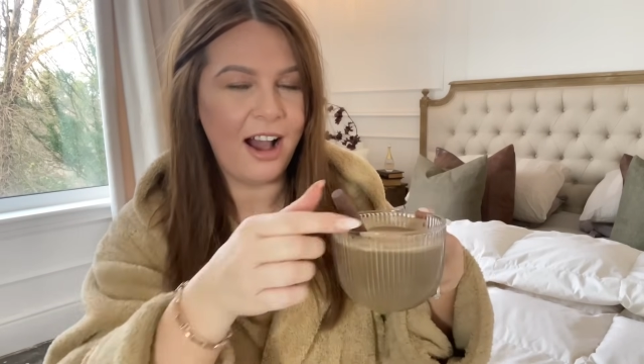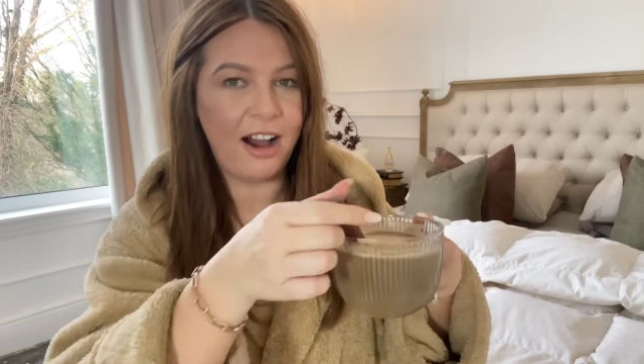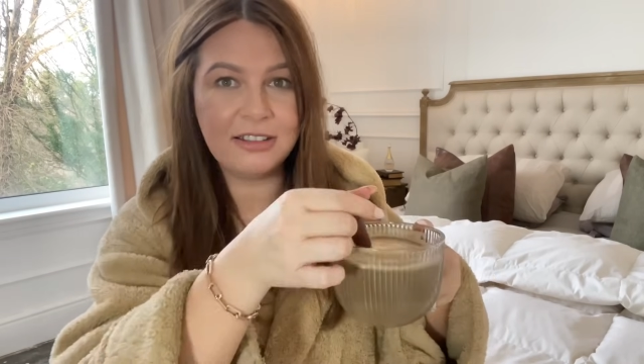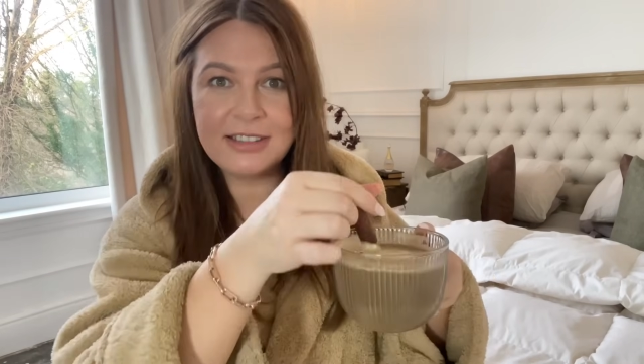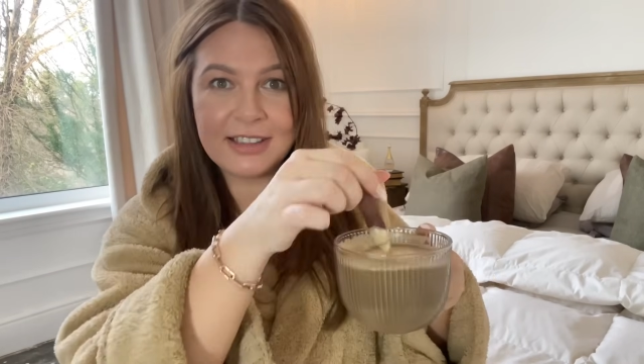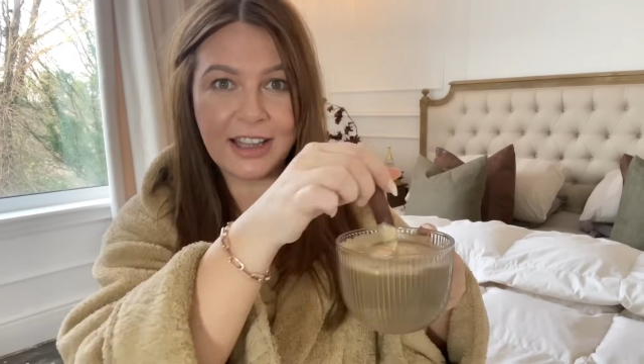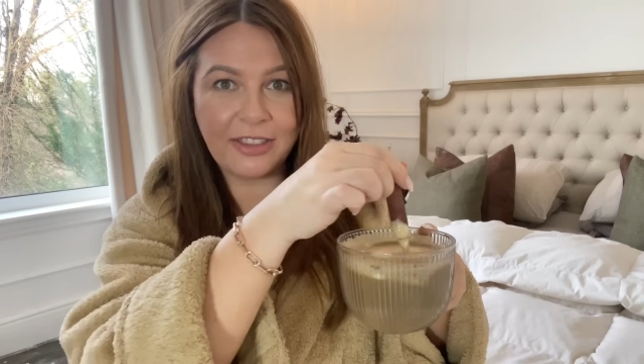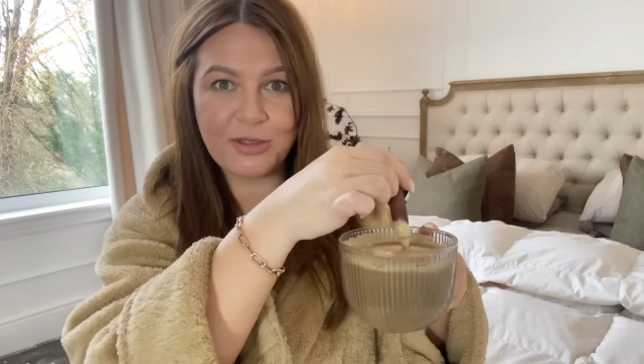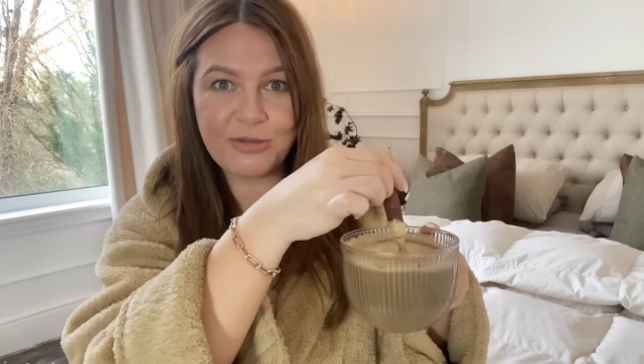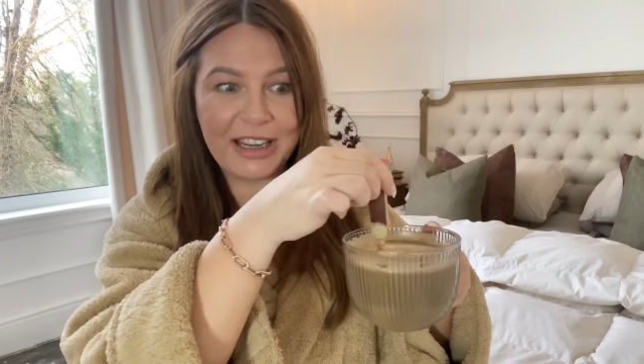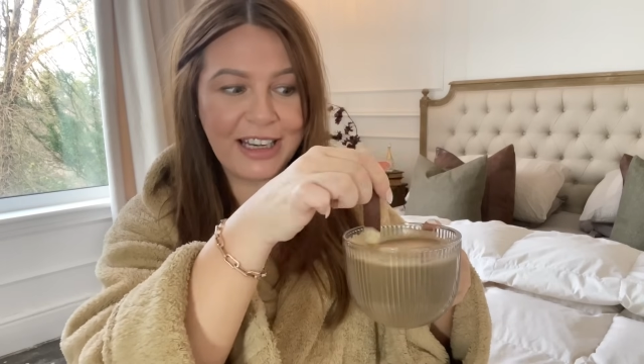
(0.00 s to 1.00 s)
Honestly, they're
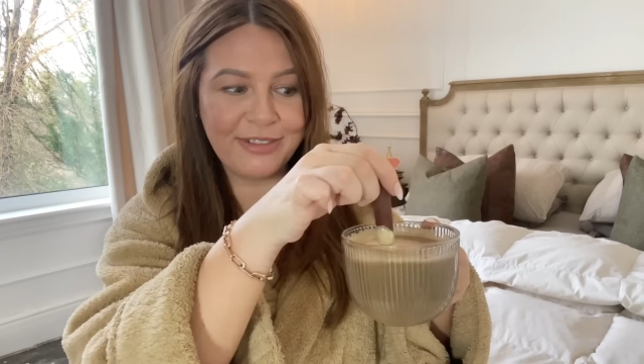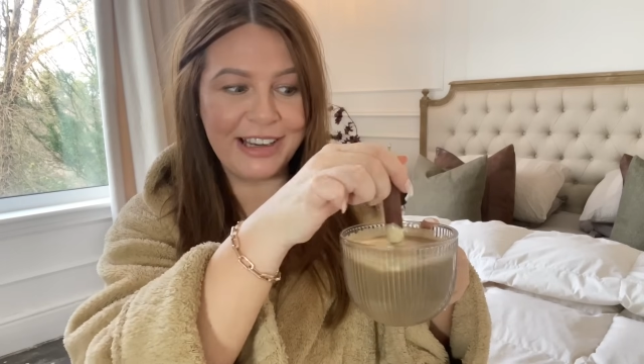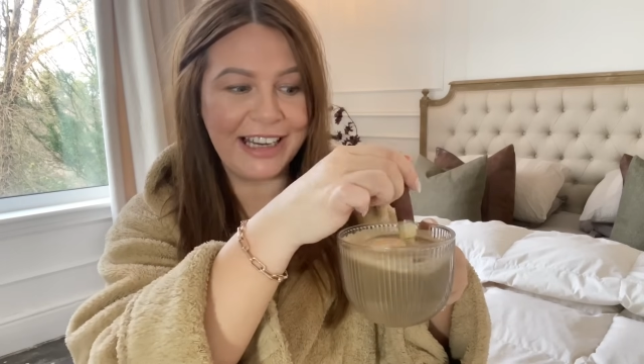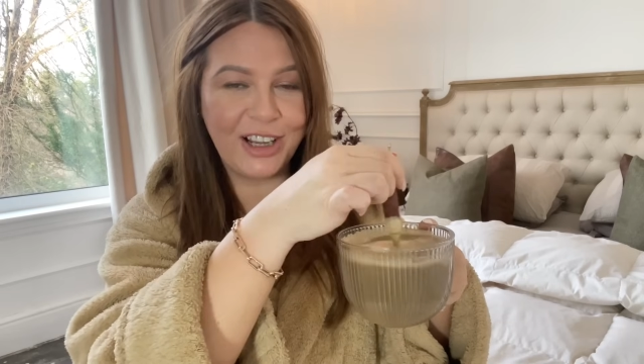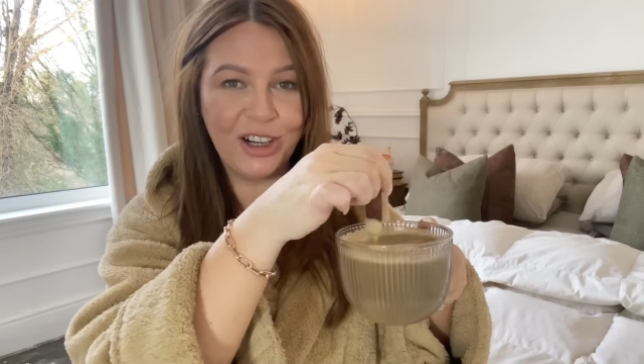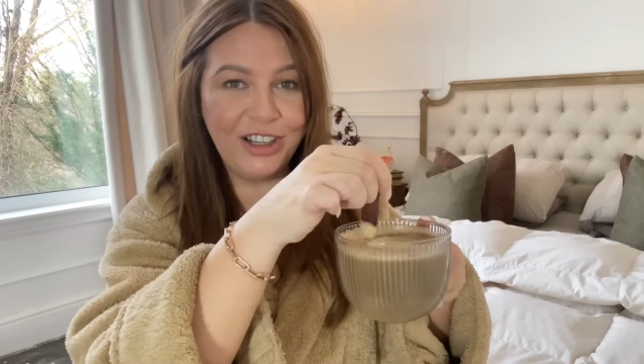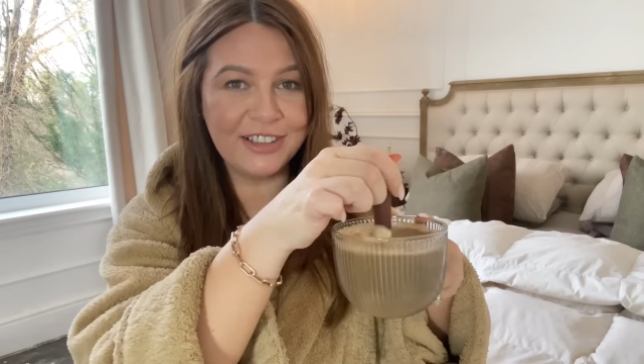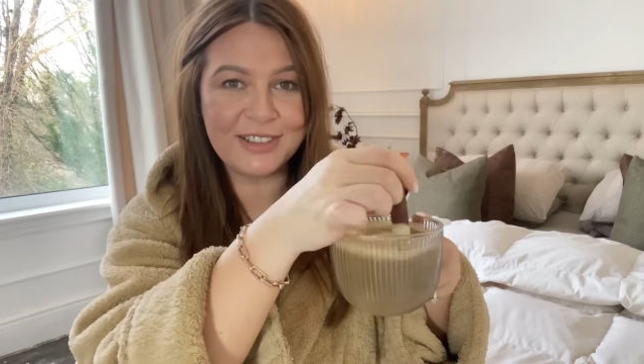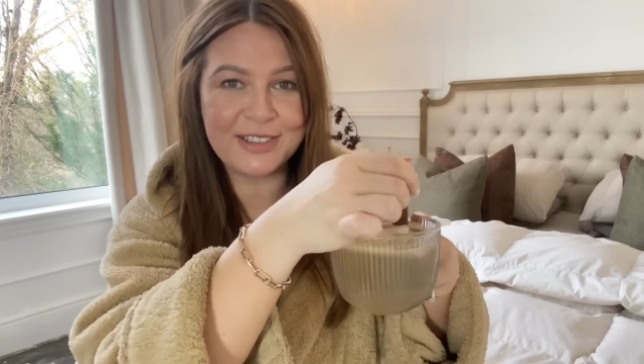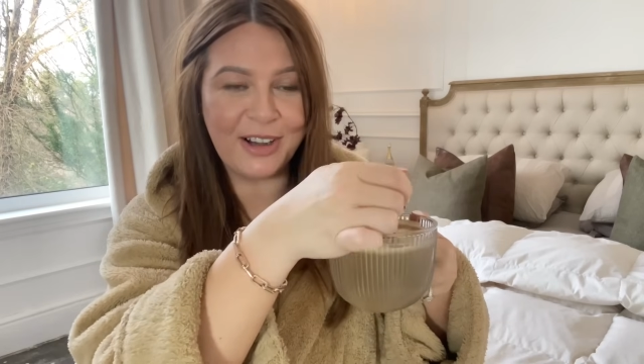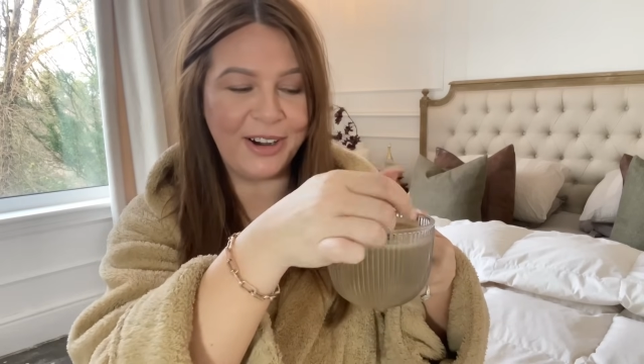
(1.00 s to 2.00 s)
really, really good,
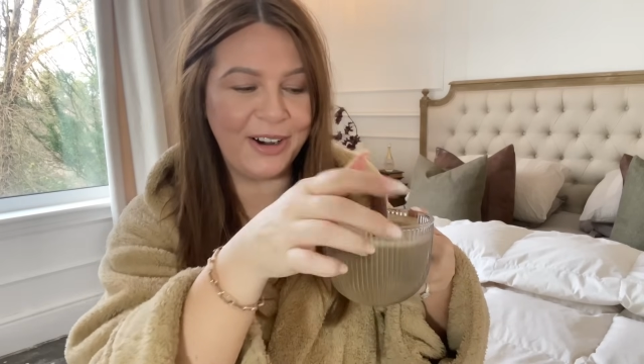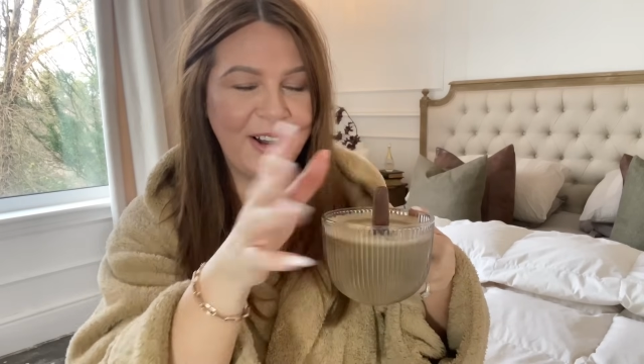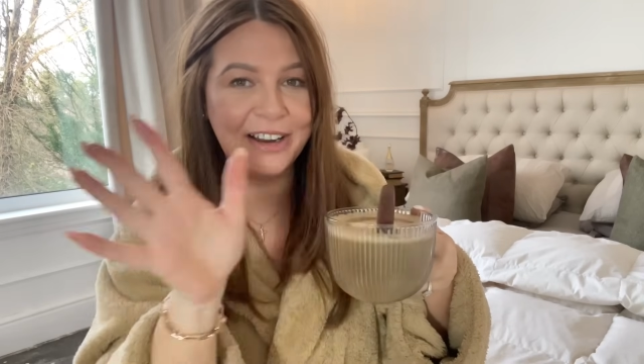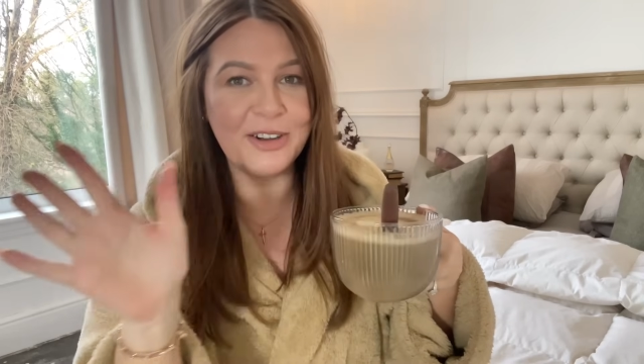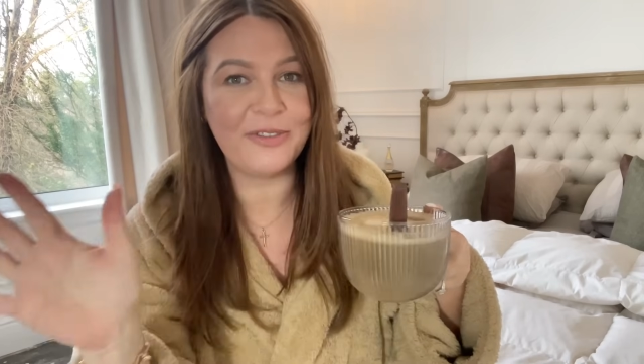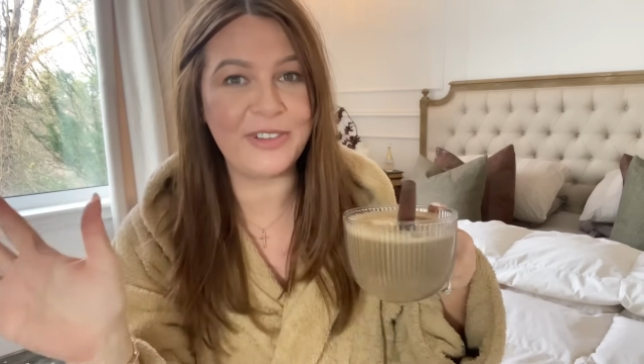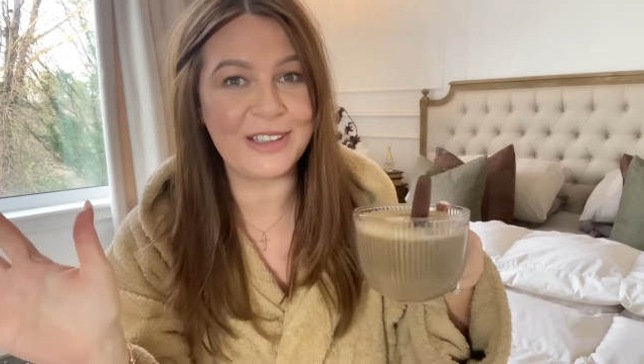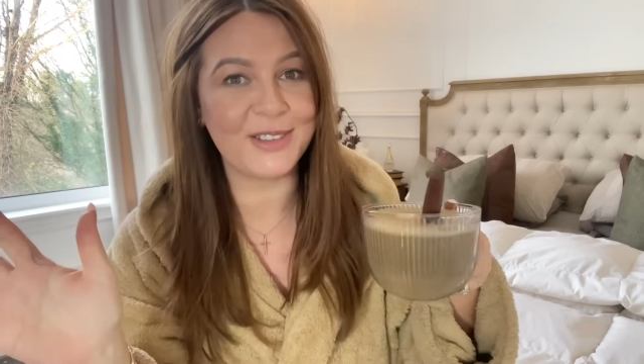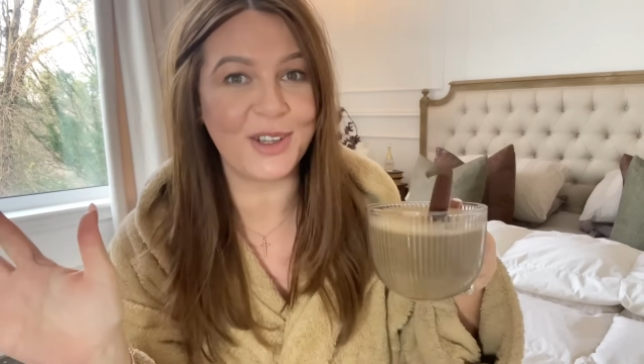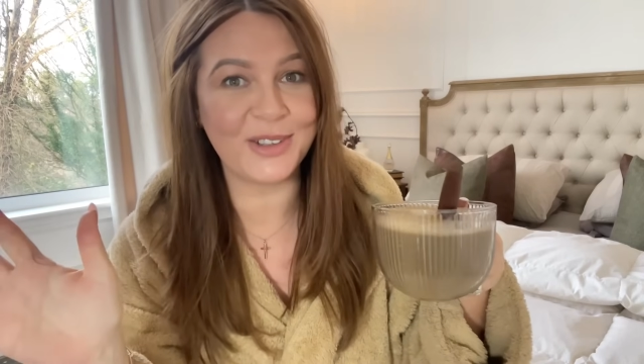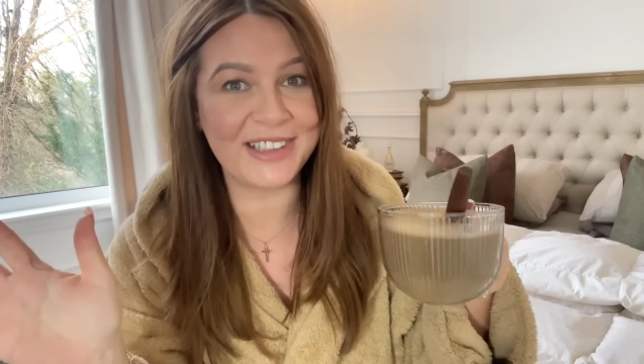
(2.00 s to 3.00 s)
so I don't feel
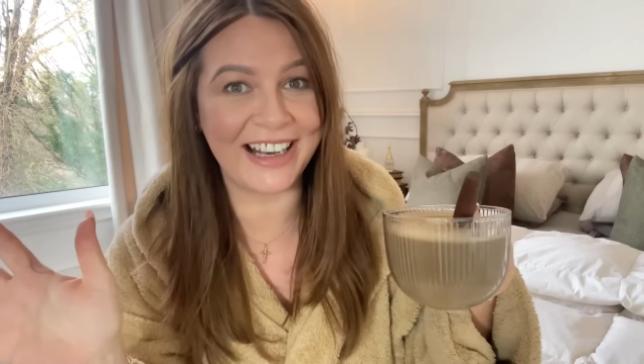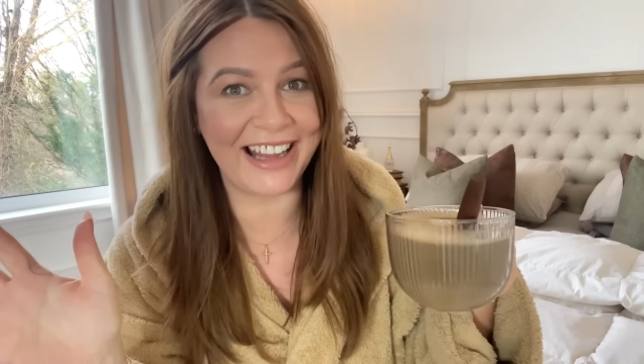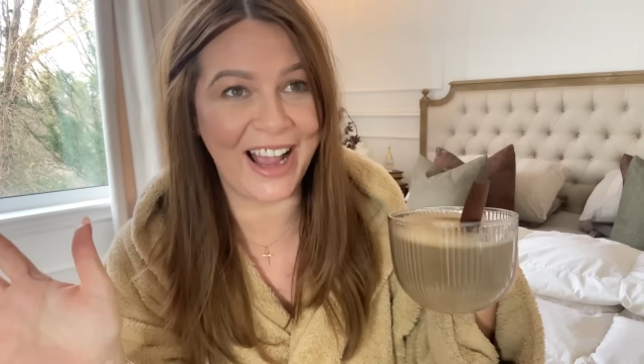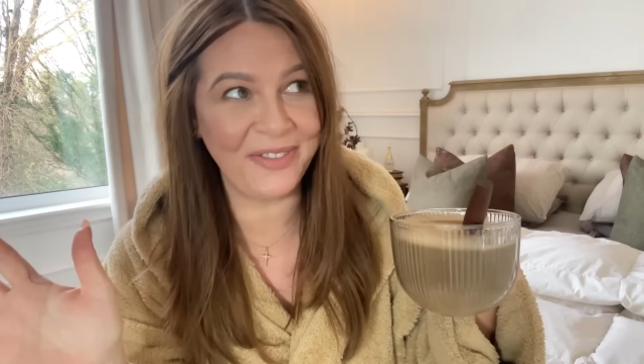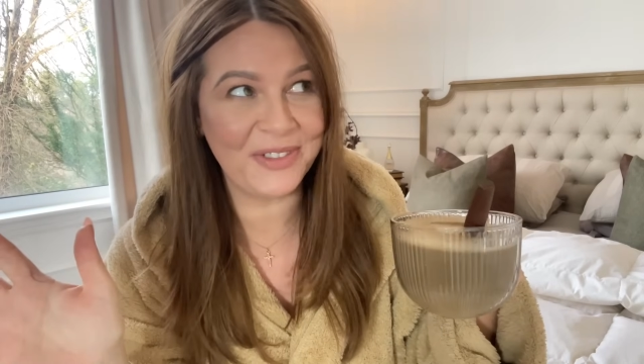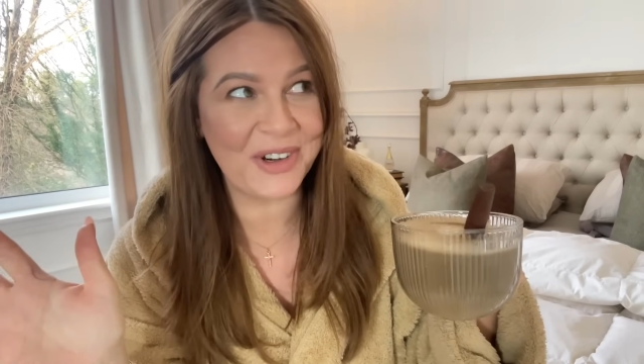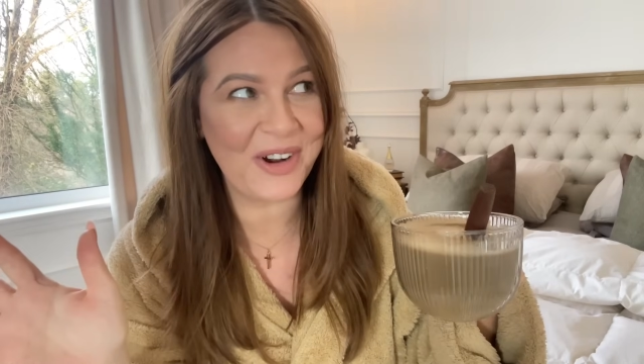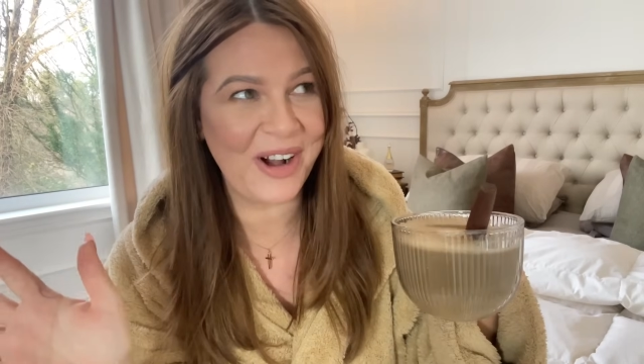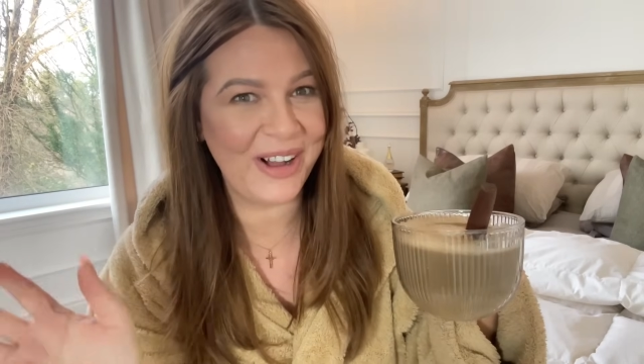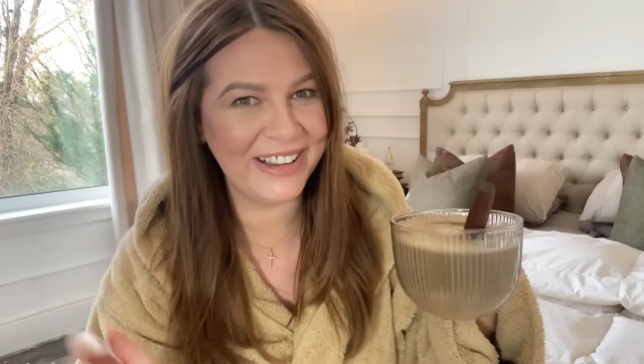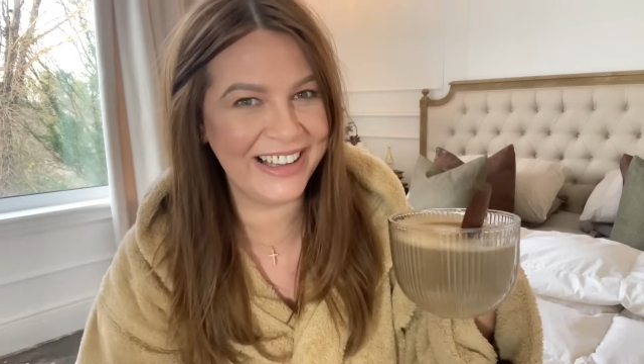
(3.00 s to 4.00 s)
so silly after
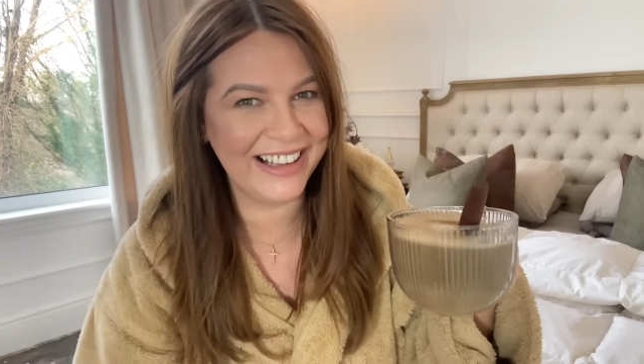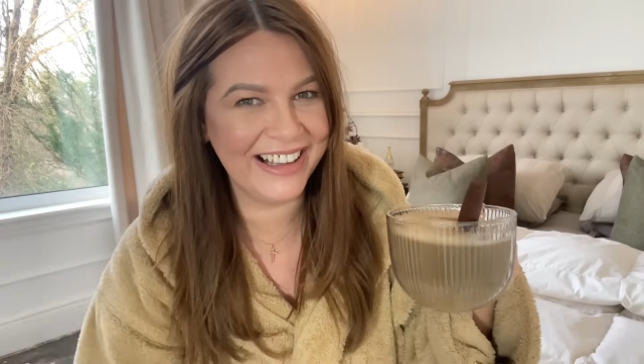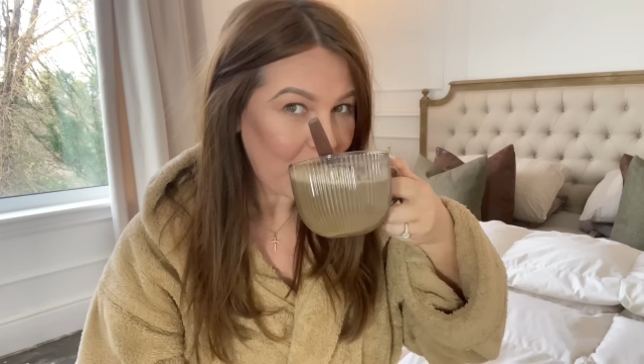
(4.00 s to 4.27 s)
all.